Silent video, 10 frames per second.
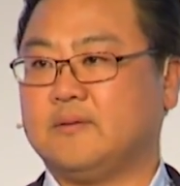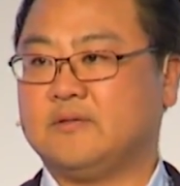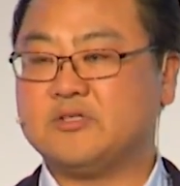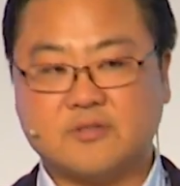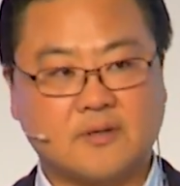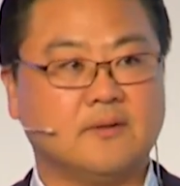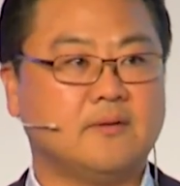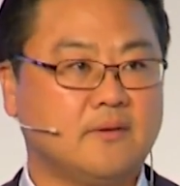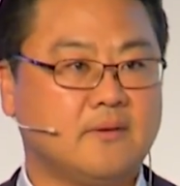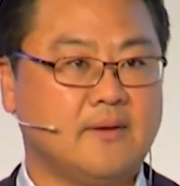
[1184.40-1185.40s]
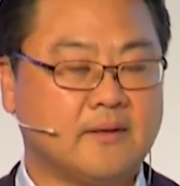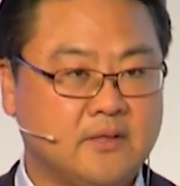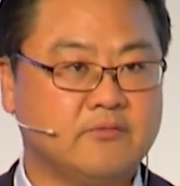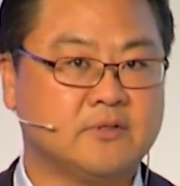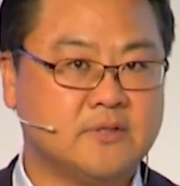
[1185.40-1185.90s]
digital
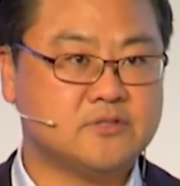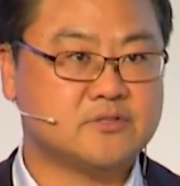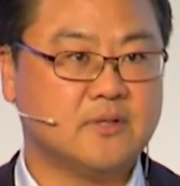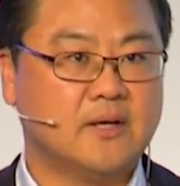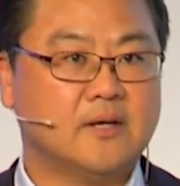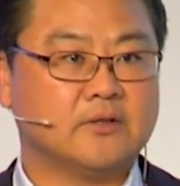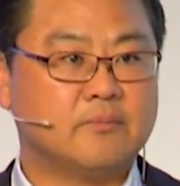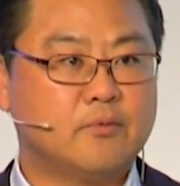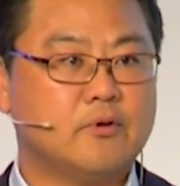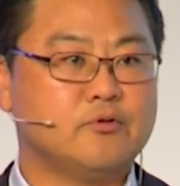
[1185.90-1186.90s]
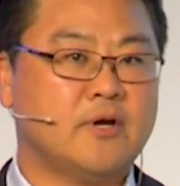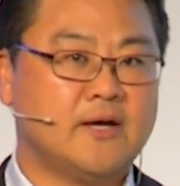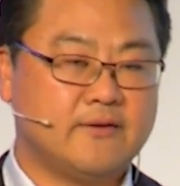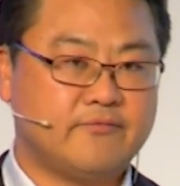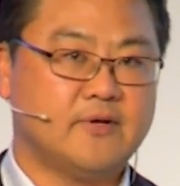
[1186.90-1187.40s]
activities. The more you
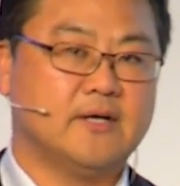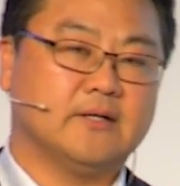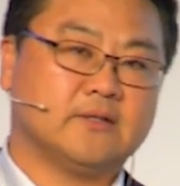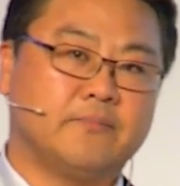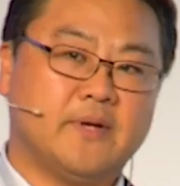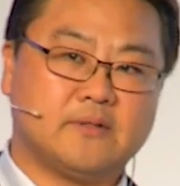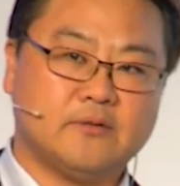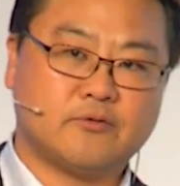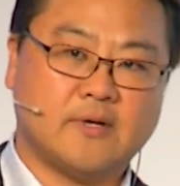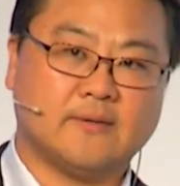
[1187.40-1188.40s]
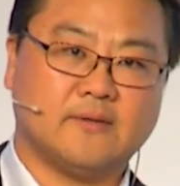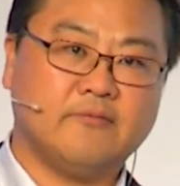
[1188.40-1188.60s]
have, the better you can.